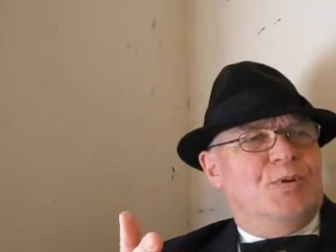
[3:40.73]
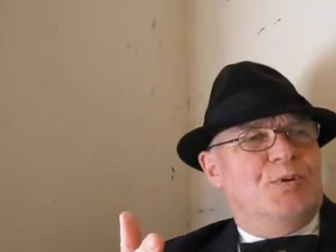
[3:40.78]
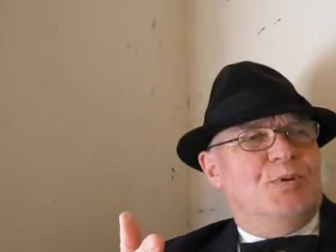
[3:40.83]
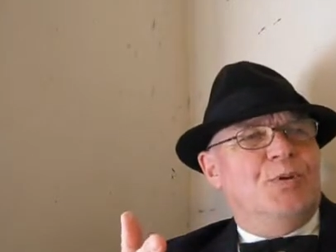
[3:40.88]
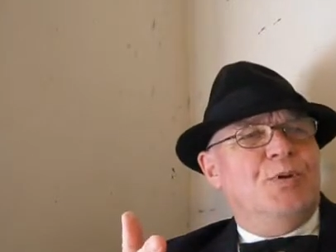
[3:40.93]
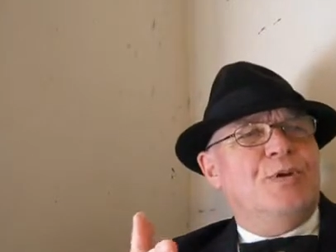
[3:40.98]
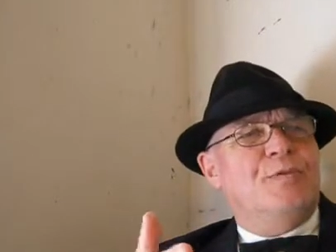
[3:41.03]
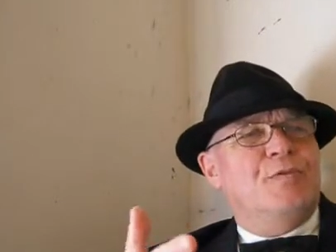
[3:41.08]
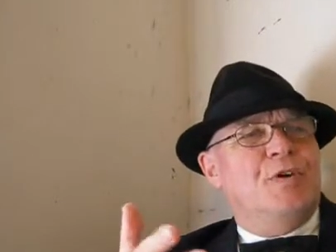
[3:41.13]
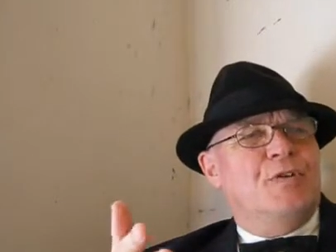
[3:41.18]

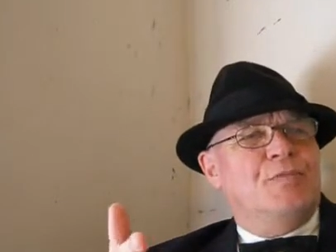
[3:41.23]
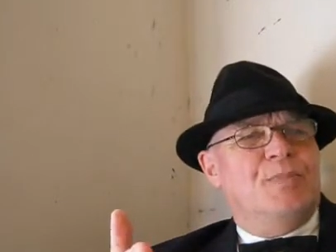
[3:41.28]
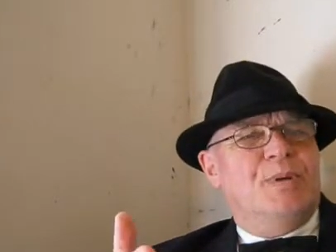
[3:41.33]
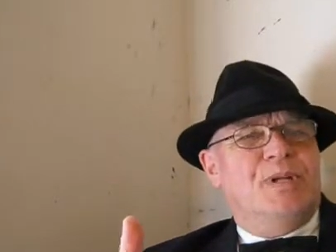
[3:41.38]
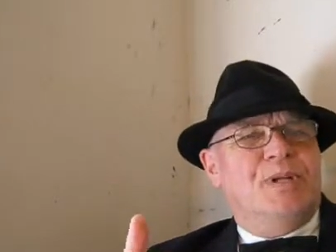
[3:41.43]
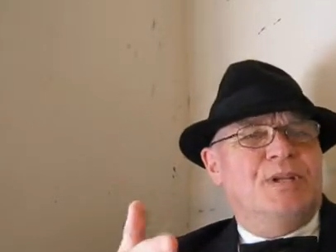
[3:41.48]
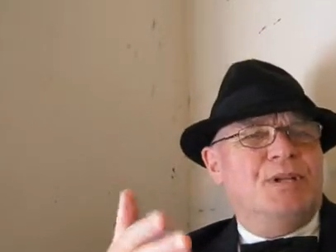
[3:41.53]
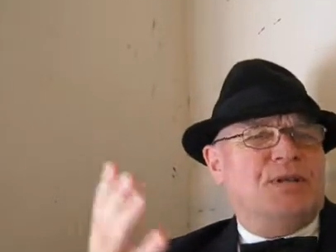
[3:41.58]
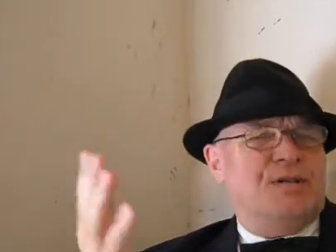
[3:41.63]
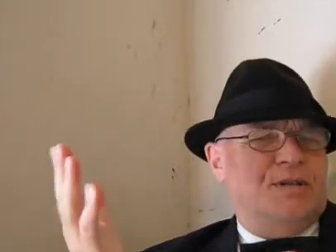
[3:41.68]
35
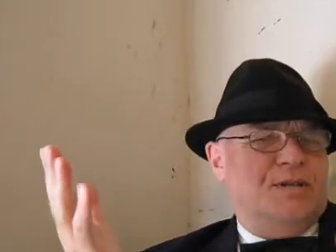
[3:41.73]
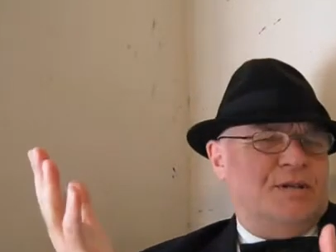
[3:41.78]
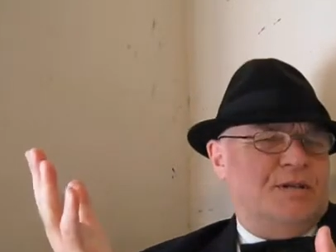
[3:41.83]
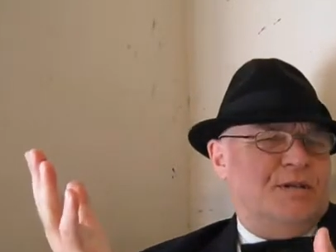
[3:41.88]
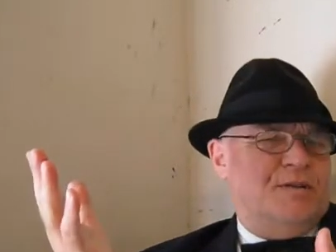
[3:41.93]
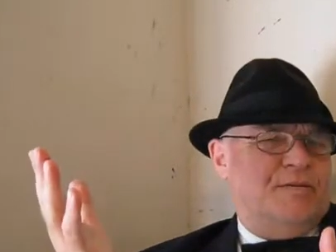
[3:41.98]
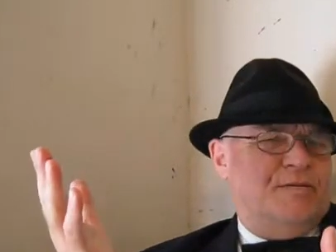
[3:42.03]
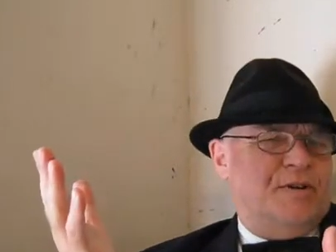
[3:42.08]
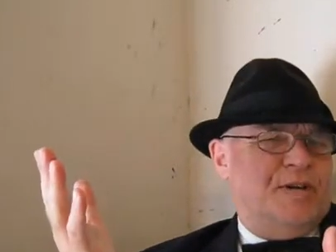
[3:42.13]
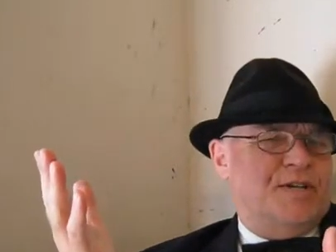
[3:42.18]
billion
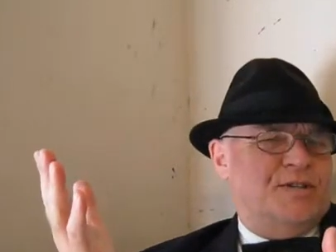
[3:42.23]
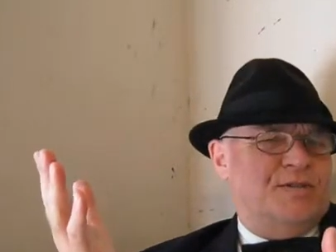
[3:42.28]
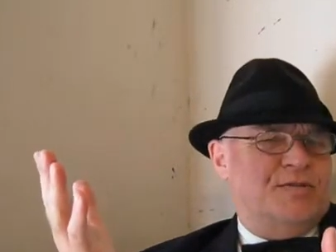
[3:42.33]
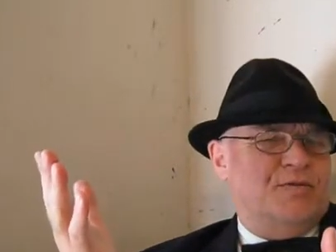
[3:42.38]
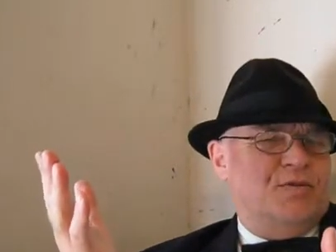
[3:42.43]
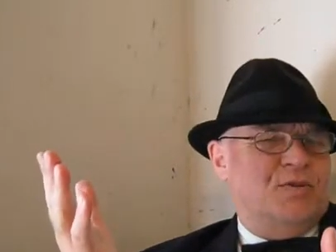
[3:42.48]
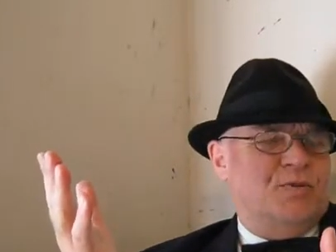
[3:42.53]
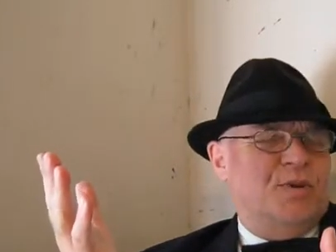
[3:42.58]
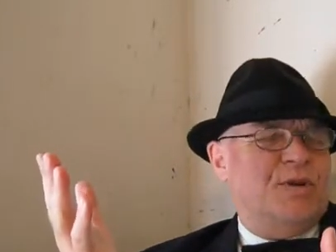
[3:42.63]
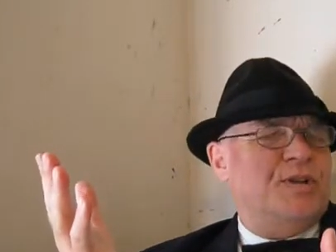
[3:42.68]
in the face
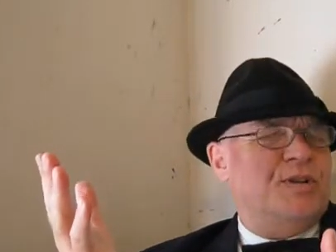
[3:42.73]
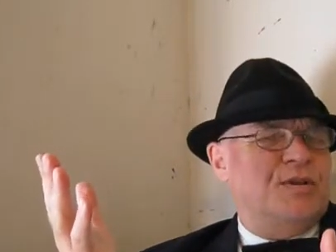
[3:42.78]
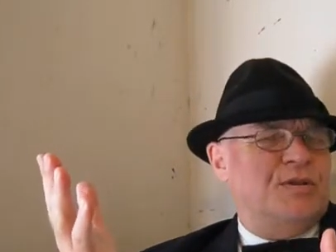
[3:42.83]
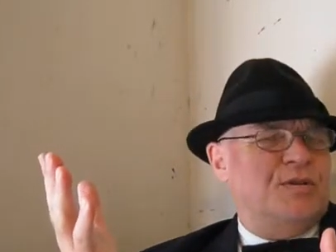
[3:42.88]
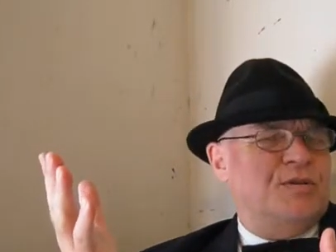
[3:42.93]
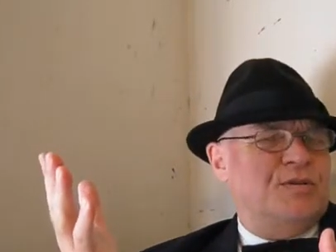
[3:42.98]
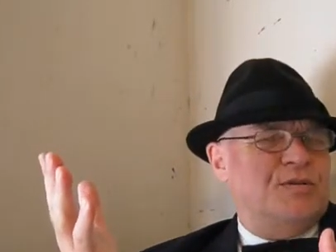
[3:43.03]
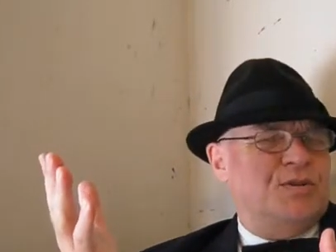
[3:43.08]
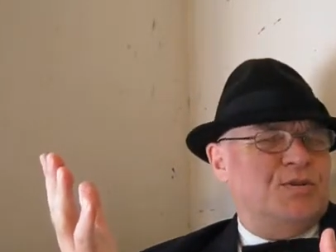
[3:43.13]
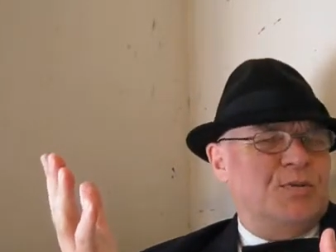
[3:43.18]
of
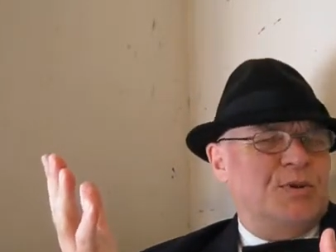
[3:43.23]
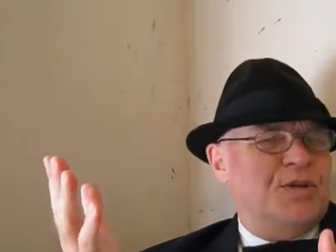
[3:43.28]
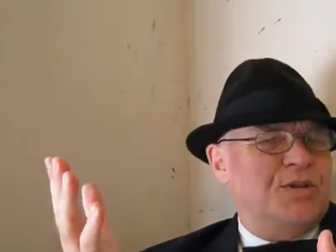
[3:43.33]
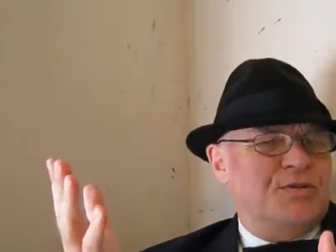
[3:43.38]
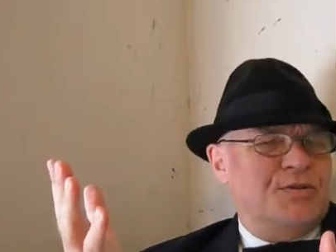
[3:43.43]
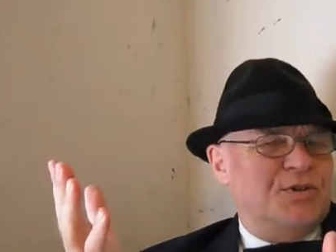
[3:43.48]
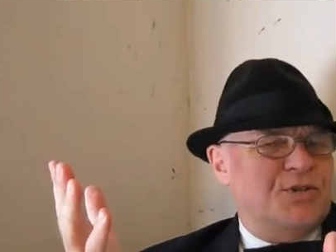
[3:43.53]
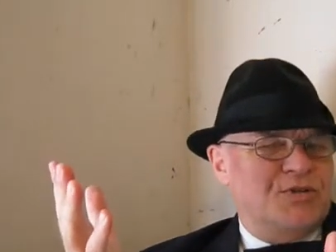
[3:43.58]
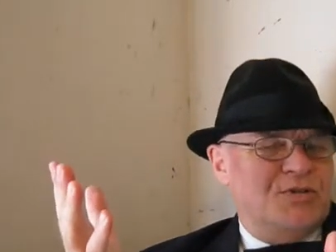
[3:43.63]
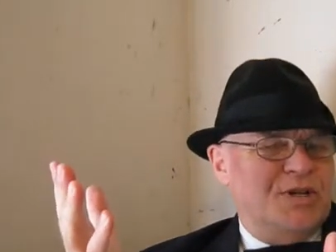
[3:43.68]

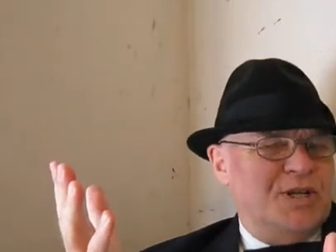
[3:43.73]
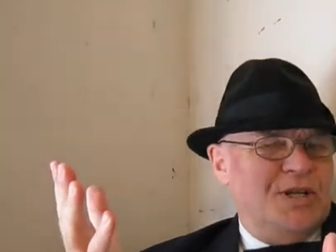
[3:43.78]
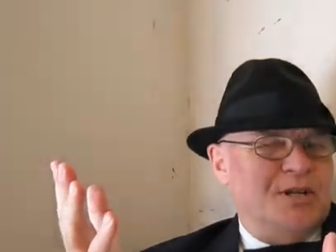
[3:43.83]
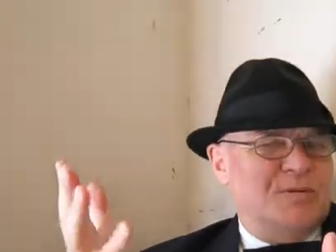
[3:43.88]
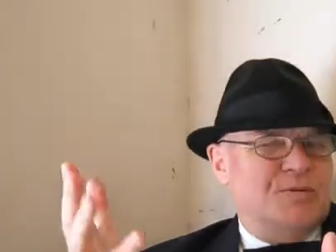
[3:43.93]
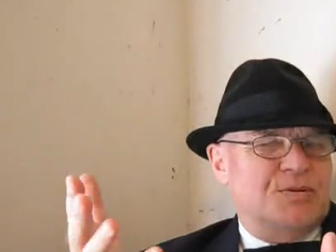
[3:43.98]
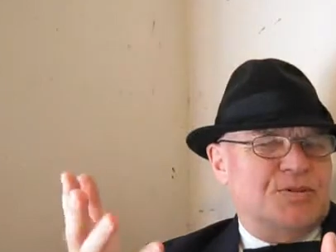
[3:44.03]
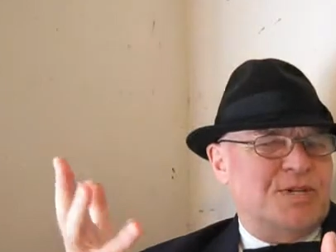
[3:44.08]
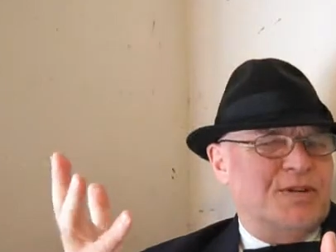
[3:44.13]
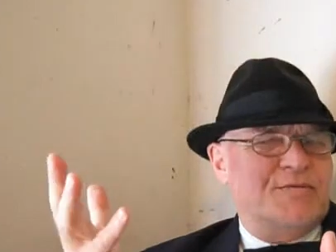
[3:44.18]
23
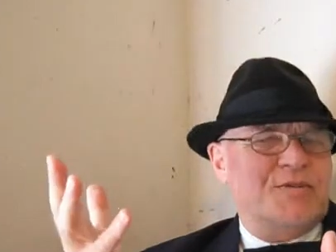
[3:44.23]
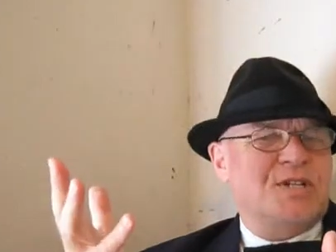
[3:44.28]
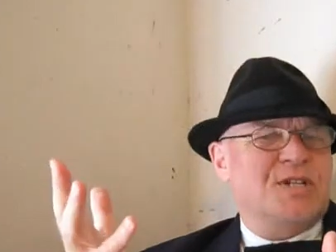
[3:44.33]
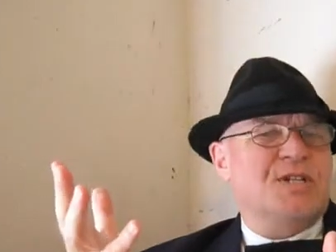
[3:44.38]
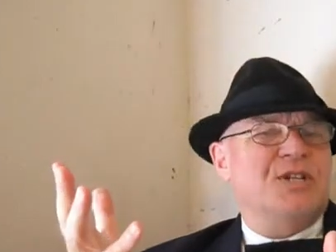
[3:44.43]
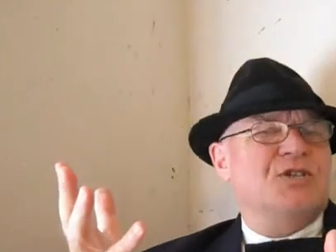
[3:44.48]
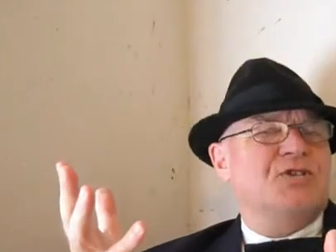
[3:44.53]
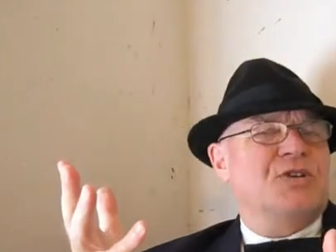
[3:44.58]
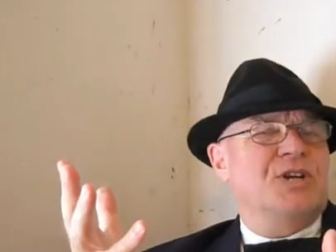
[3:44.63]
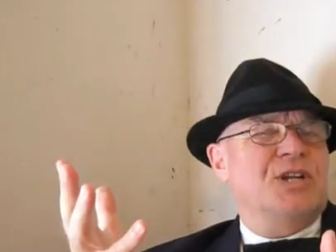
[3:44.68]
trillion or
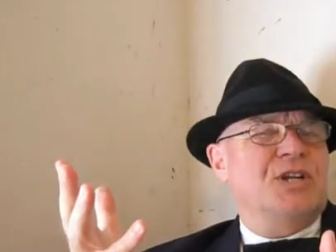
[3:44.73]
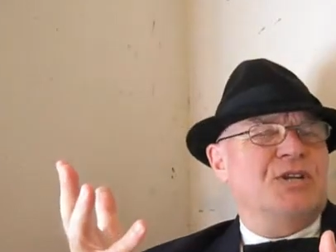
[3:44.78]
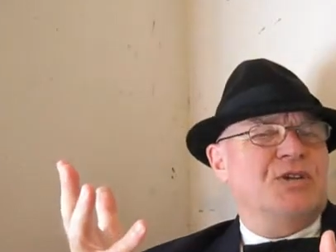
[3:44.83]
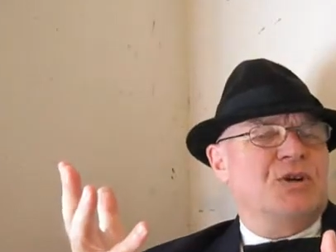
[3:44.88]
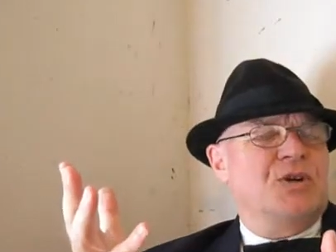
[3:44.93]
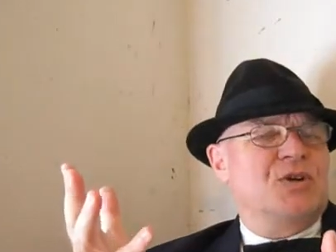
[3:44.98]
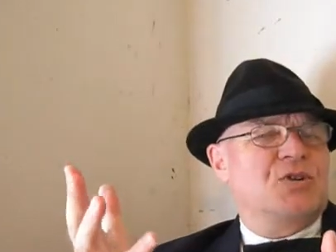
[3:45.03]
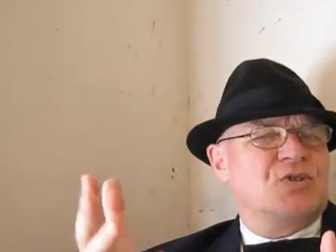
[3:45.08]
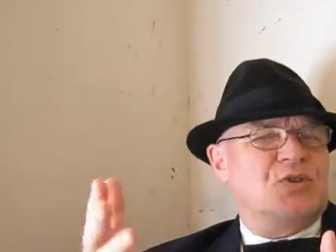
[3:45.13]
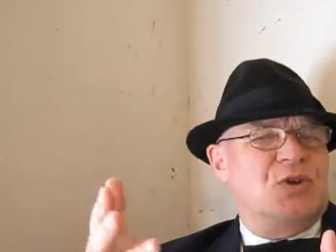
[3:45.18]
$17 trillion
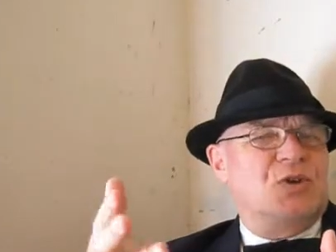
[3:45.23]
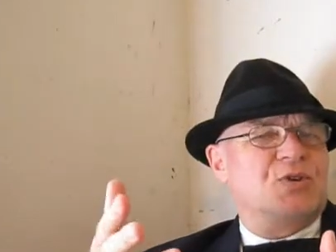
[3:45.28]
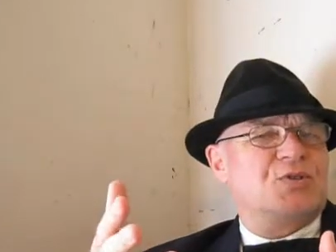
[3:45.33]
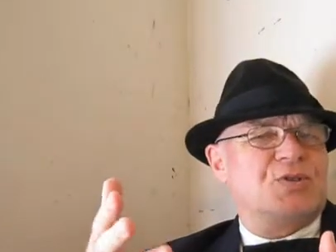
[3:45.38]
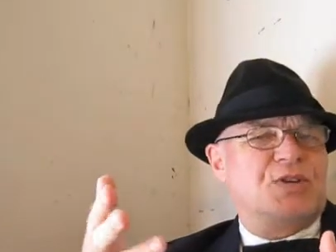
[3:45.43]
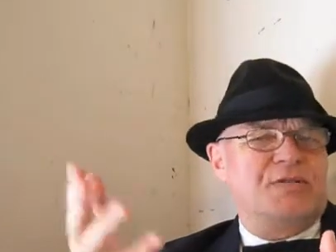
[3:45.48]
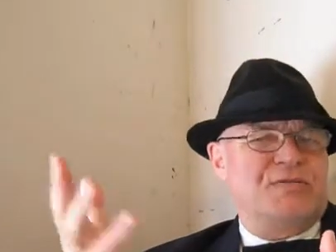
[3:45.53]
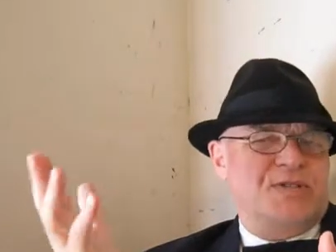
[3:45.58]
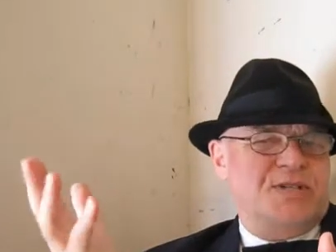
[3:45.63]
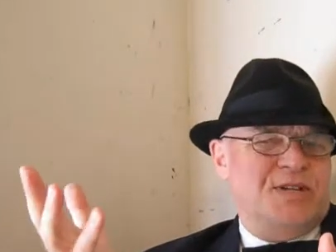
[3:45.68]

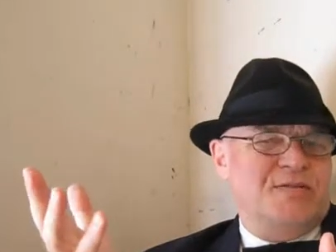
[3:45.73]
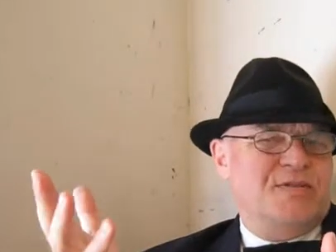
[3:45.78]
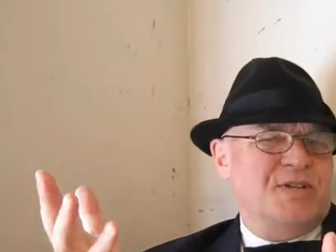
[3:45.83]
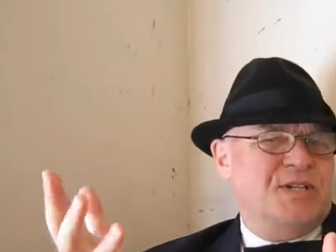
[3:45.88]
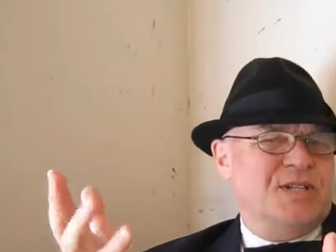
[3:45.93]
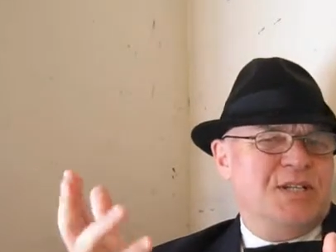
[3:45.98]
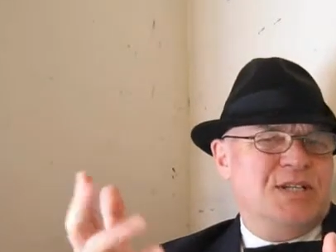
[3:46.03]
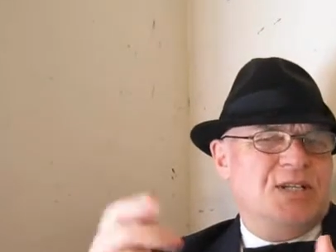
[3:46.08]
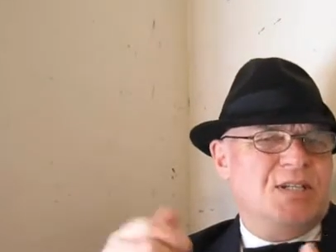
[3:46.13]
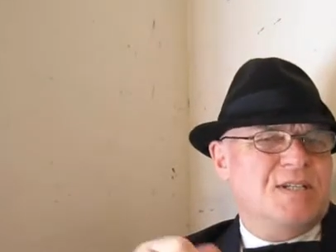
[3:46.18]
lost over
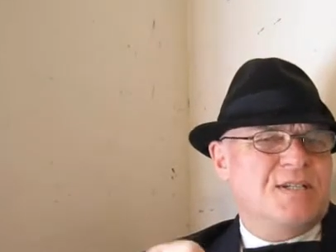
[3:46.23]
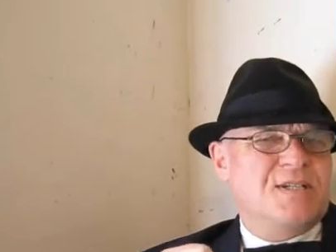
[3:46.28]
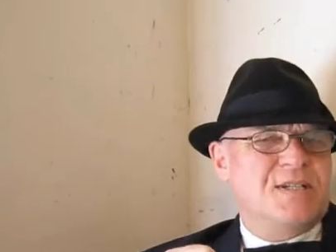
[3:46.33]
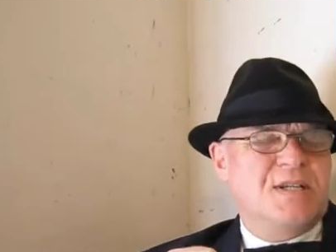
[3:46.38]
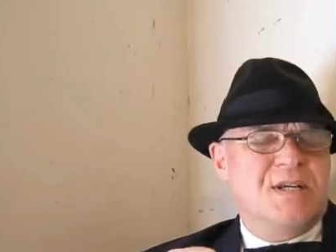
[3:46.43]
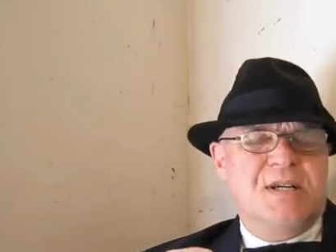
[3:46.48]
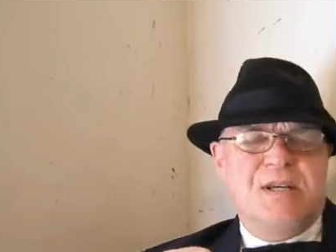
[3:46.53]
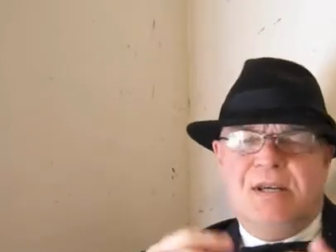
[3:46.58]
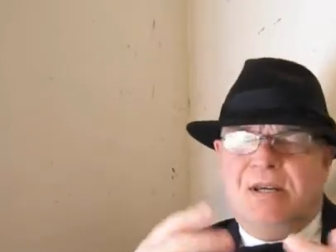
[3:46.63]
70 years,